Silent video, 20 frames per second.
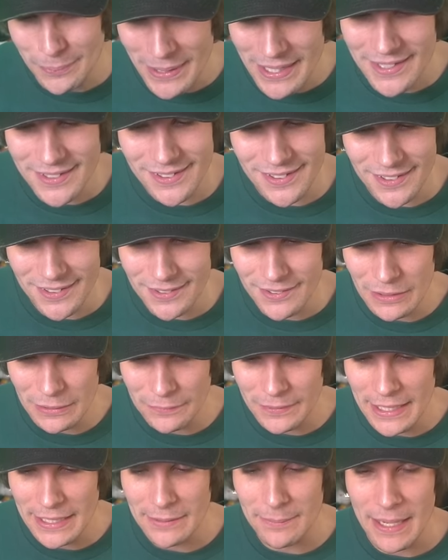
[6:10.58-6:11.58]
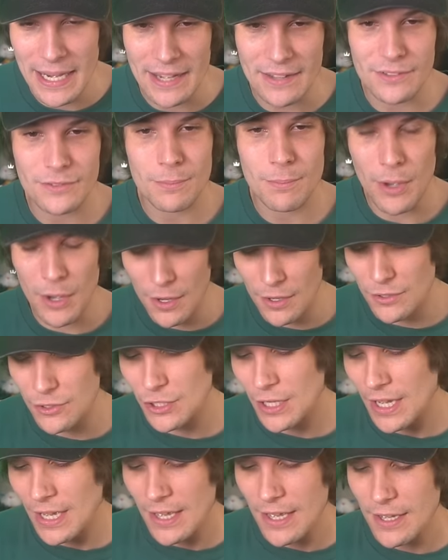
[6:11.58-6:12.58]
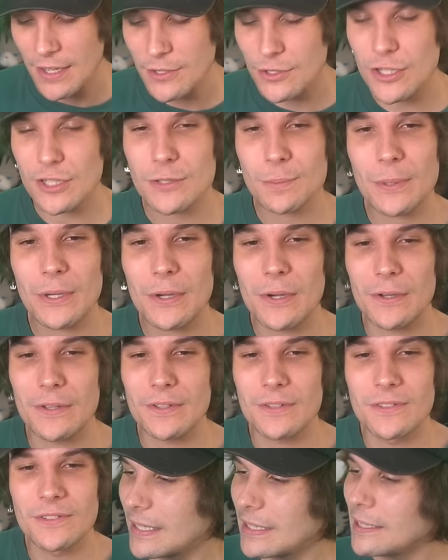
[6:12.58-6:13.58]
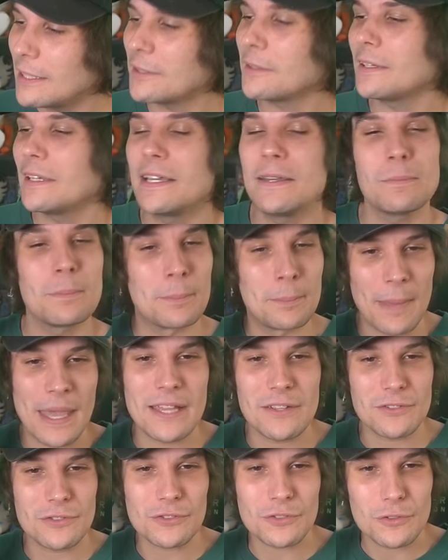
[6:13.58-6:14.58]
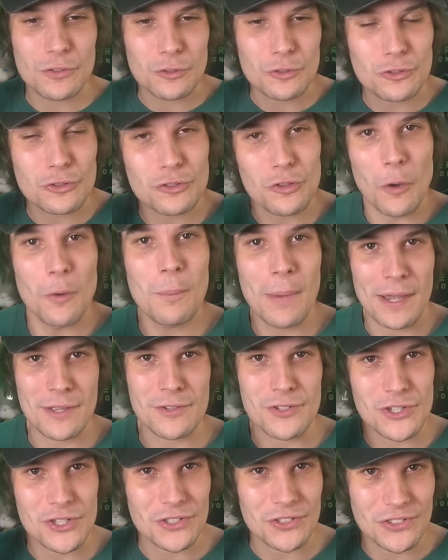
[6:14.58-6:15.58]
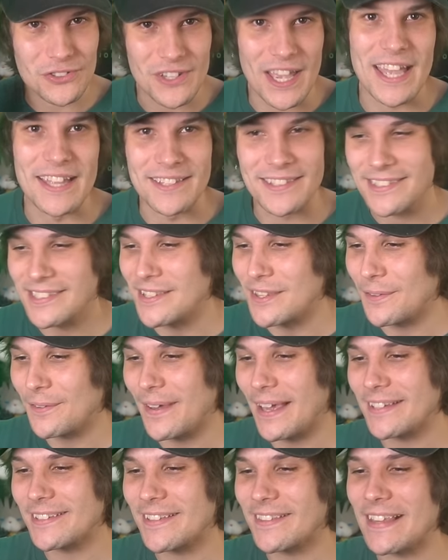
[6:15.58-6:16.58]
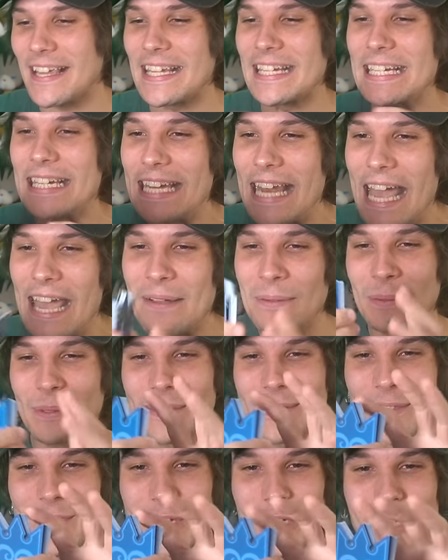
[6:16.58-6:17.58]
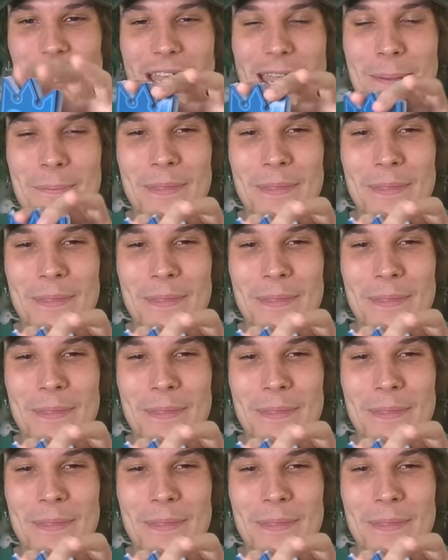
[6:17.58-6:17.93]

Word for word: pieces of Kingdom Hearts merch just because it literally makes so much sense. And the fact that they nailed the shape,